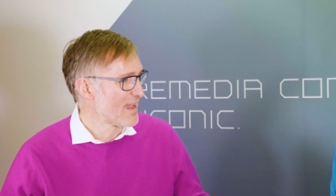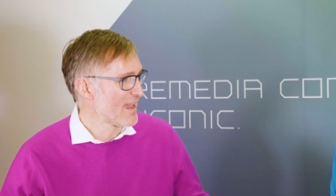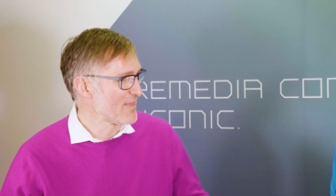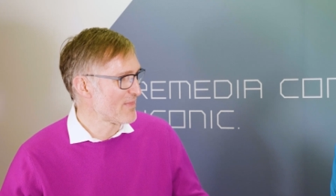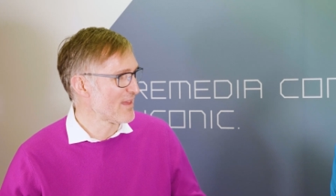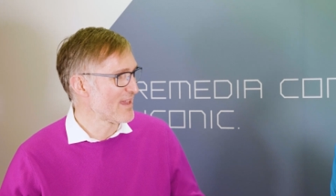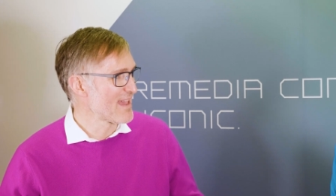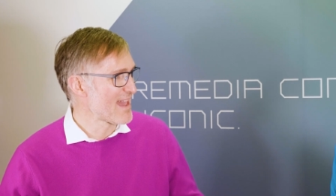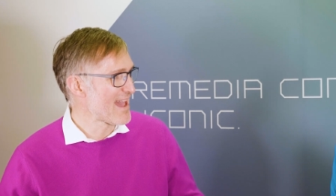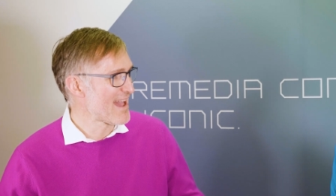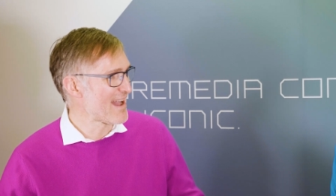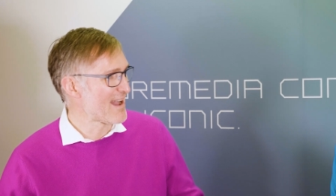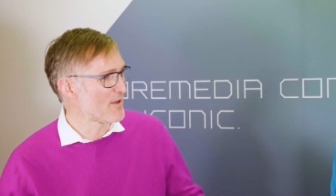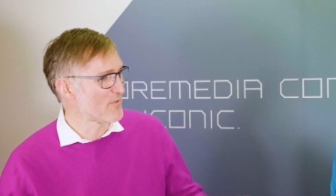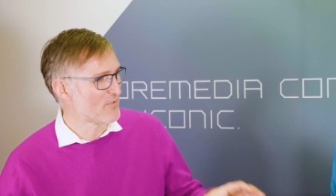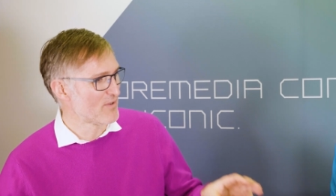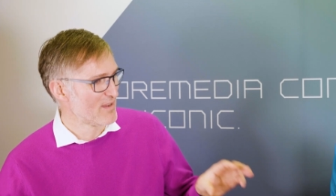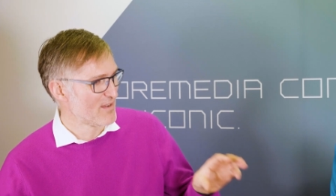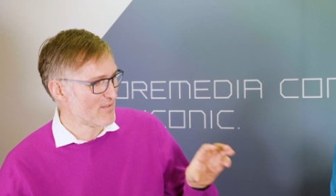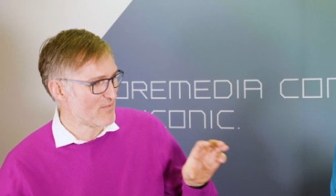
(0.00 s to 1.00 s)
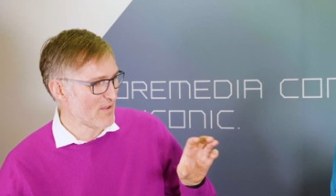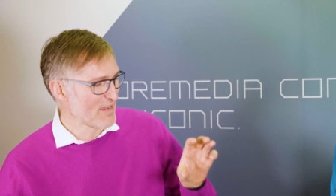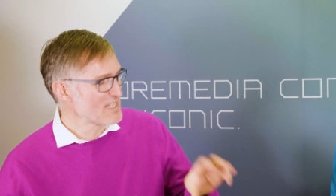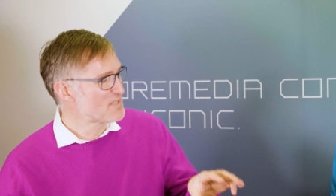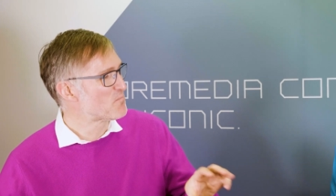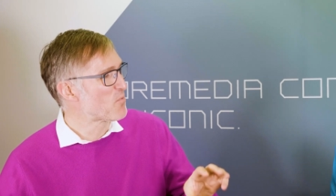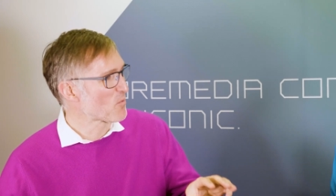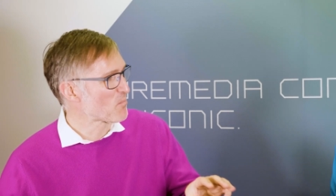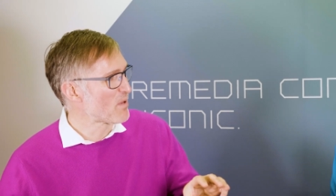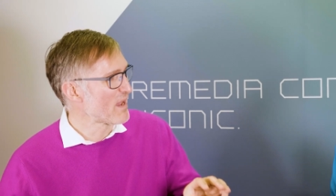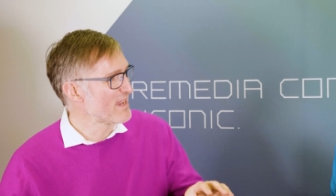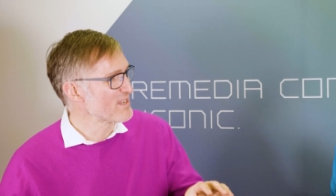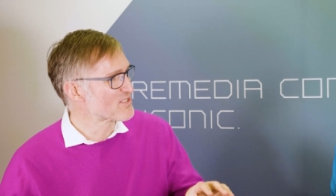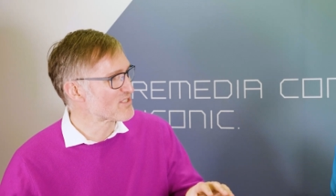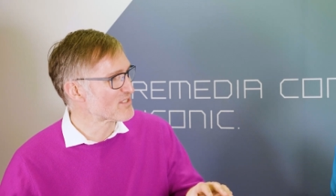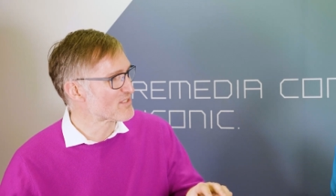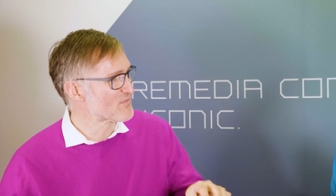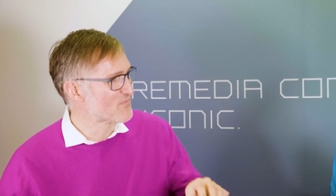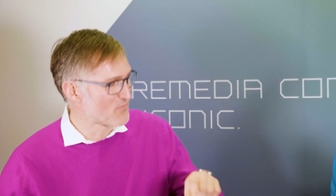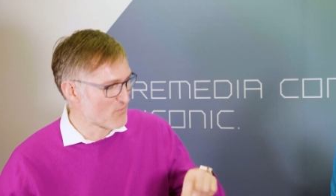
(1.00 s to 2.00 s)
and they have facebook
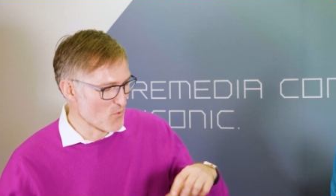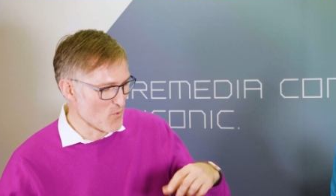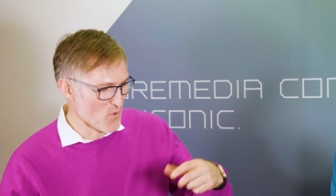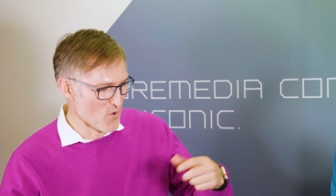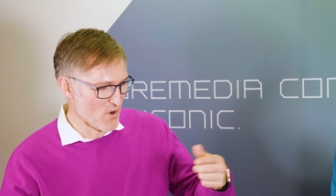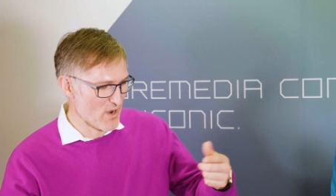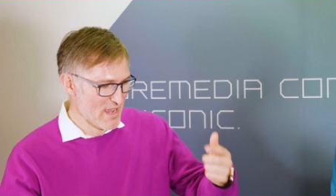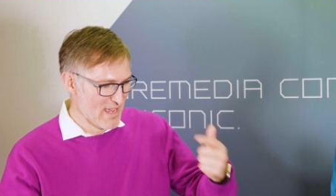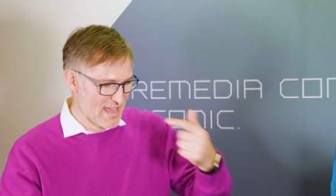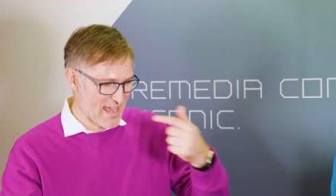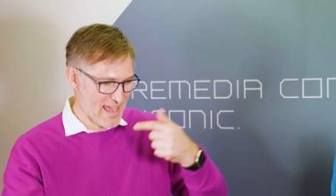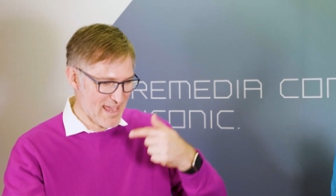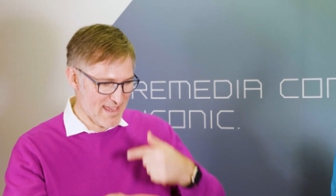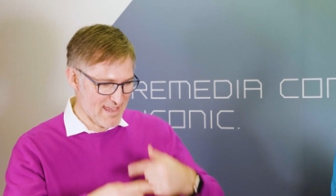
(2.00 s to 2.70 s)
pages for yes.